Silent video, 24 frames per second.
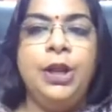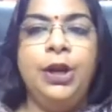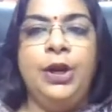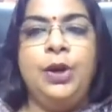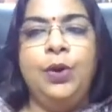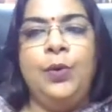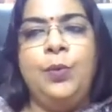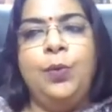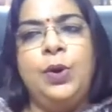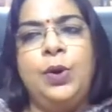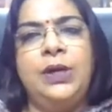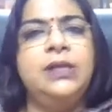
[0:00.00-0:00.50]

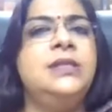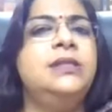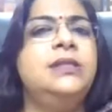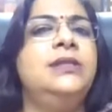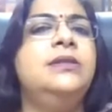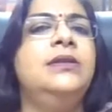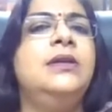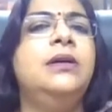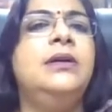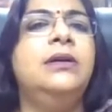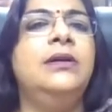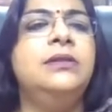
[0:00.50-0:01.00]
Now what is
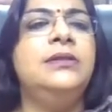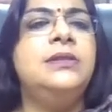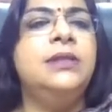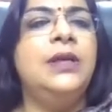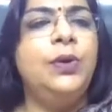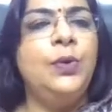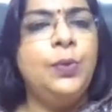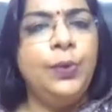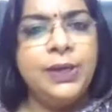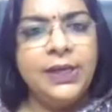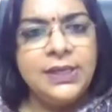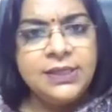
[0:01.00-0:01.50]
uh,
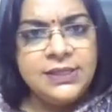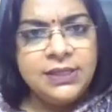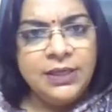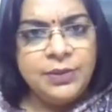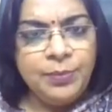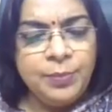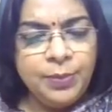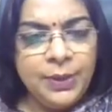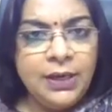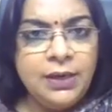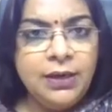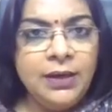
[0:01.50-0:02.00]
surrogacy
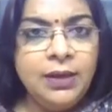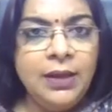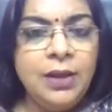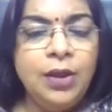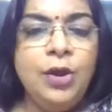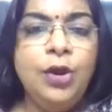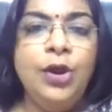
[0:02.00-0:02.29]
bill